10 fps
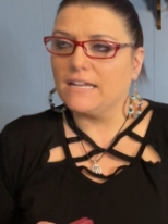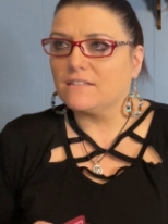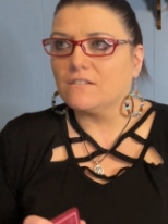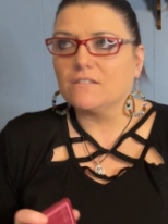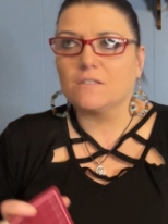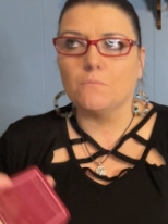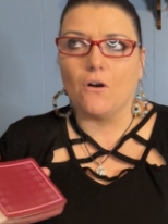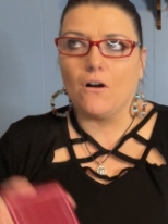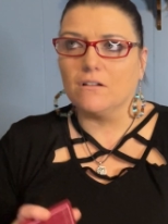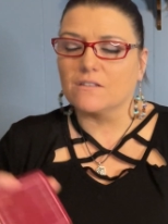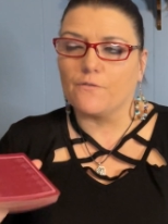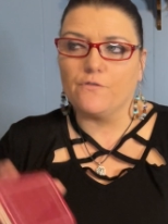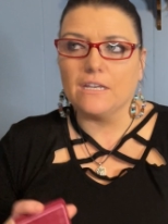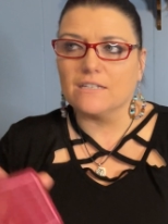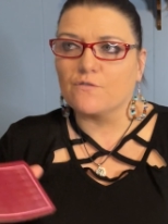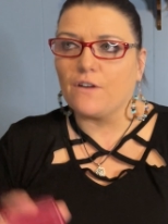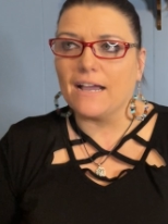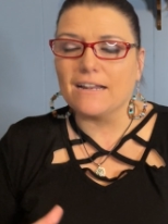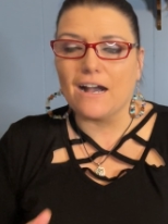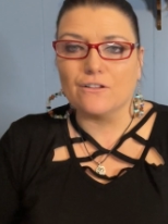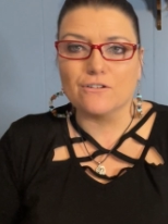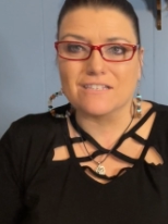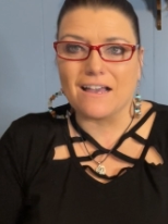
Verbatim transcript: It's as small as a fee is $5.